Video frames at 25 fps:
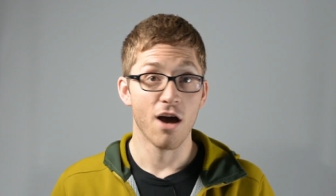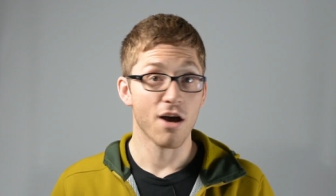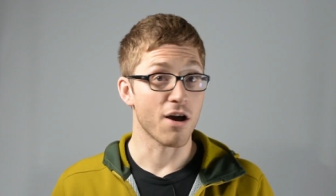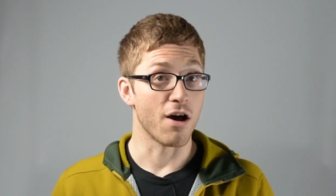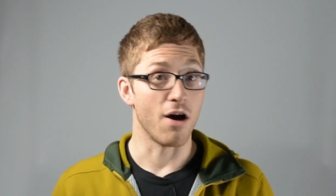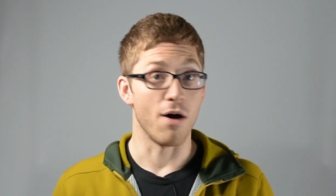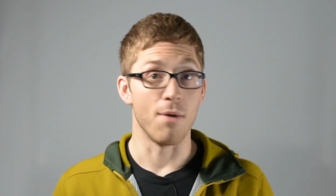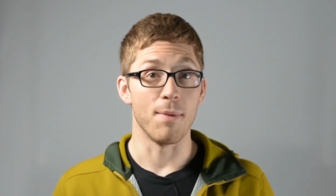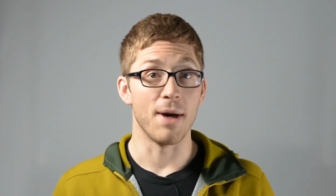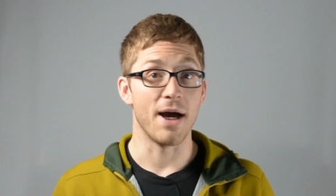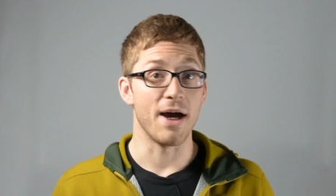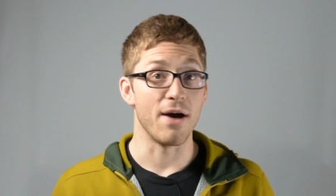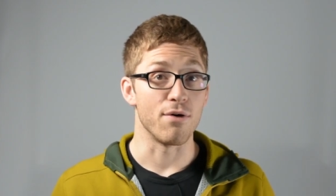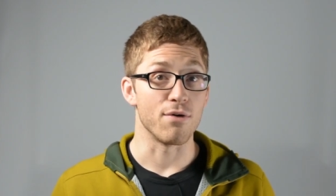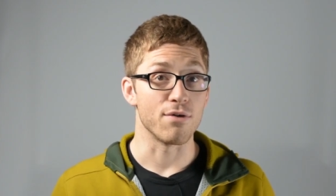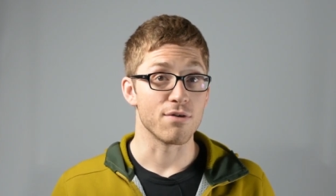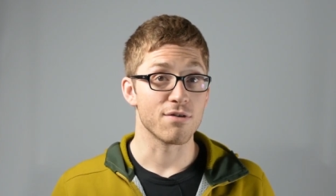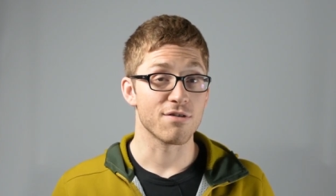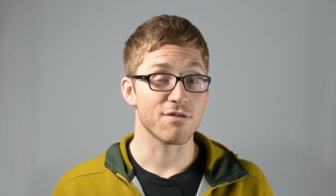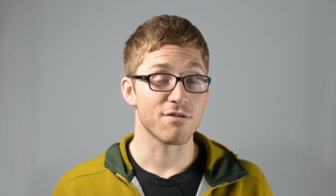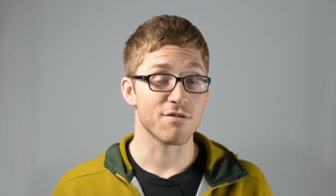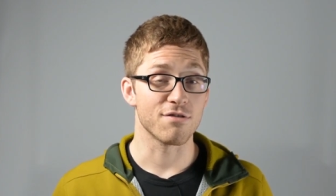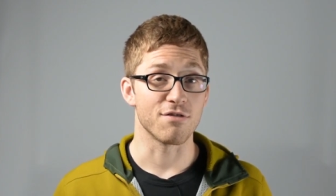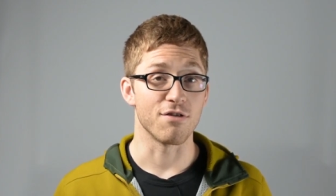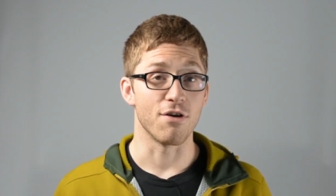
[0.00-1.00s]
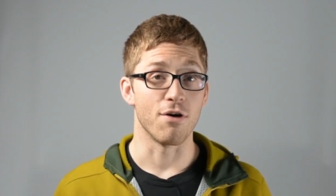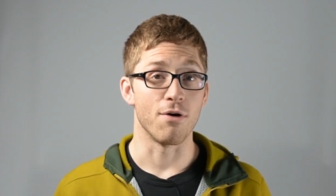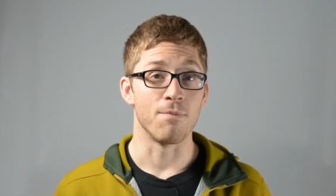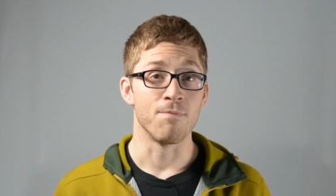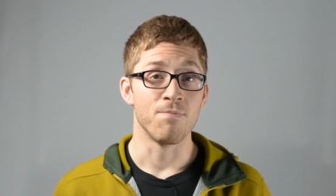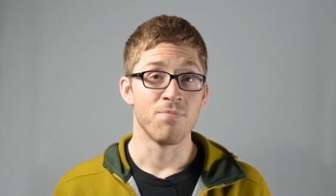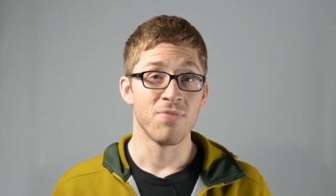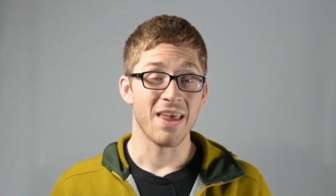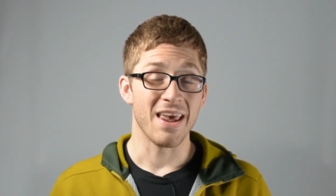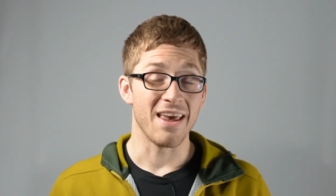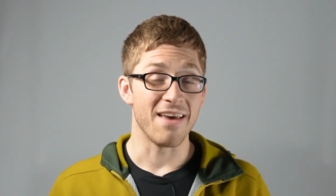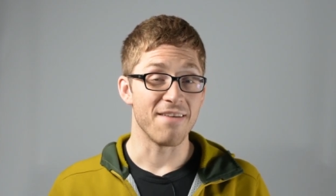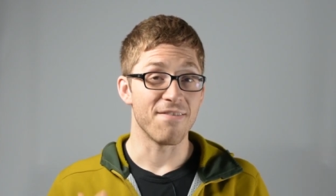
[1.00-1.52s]
come out. So
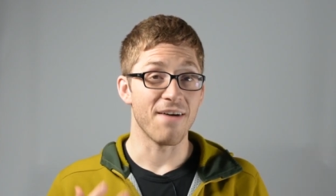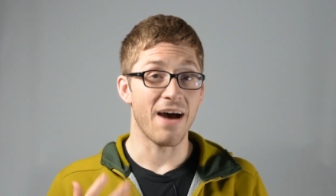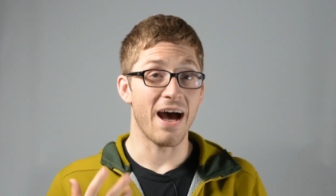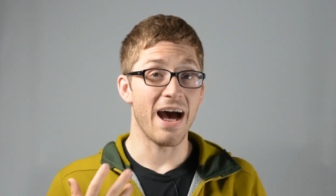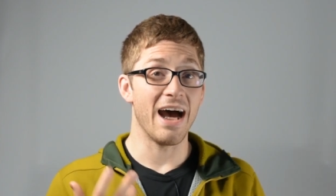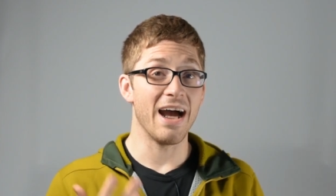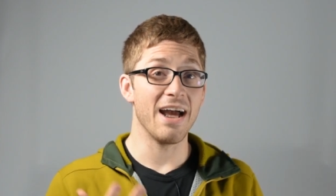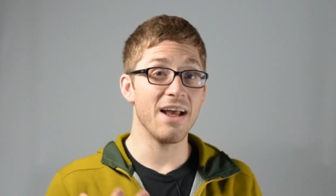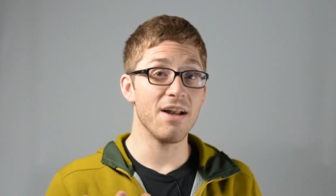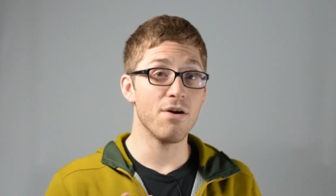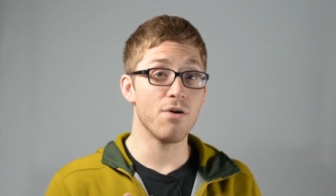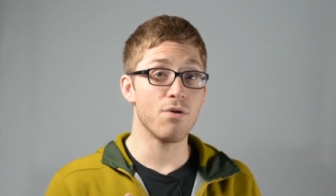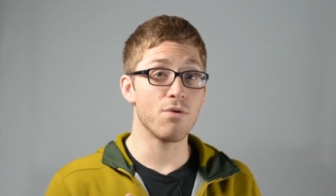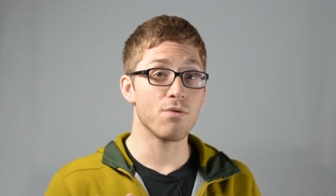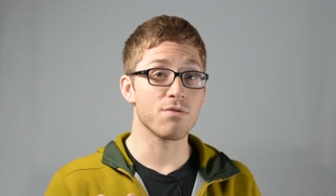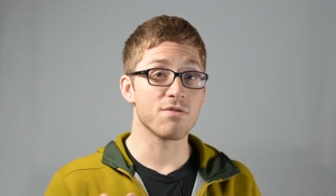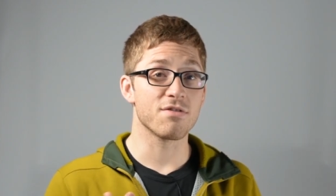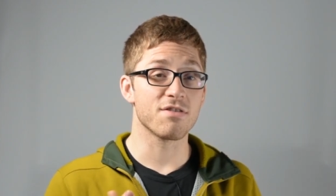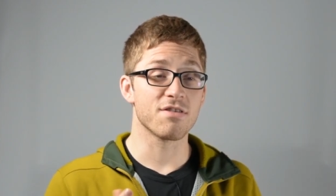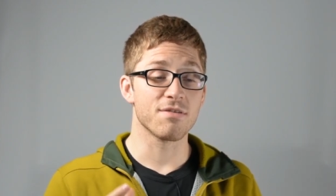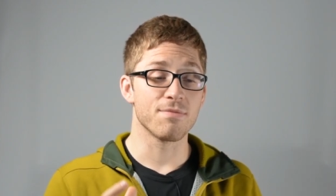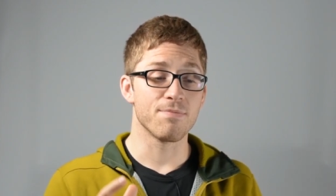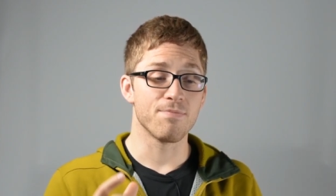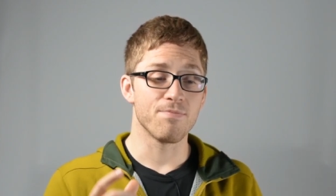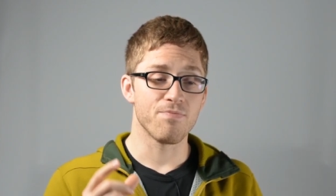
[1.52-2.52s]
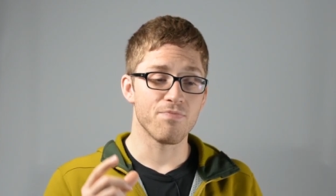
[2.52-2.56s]
if I don't